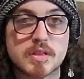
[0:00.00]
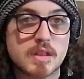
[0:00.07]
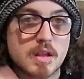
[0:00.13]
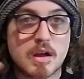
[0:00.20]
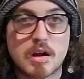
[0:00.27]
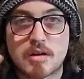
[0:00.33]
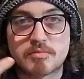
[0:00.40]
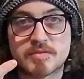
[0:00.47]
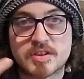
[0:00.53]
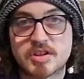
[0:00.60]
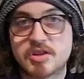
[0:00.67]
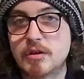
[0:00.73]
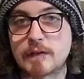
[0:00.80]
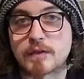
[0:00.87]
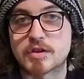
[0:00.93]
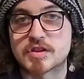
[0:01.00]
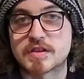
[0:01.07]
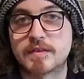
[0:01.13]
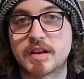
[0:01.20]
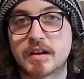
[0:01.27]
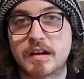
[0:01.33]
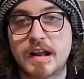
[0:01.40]
The universe of
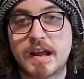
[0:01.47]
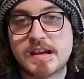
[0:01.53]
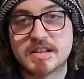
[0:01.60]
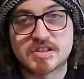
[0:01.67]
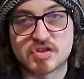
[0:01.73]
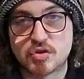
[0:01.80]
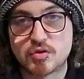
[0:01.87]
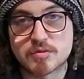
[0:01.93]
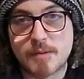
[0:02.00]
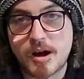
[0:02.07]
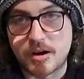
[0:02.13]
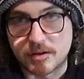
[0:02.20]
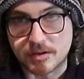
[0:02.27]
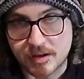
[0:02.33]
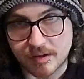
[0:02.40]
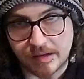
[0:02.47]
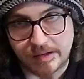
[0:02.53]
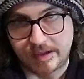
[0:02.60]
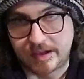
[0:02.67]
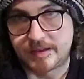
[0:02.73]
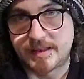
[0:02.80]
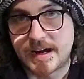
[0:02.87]
the internet is too small
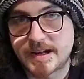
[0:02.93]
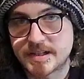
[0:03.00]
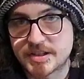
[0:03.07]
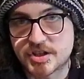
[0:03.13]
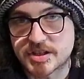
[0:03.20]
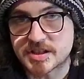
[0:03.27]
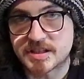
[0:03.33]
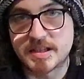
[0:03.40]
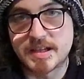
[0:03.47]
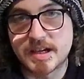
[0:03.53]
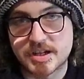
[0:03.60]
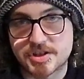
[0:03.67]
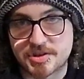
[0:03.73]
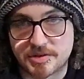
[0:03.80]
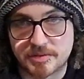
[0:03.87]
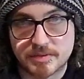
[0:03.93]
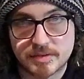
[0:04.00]
currently. That is just the issue.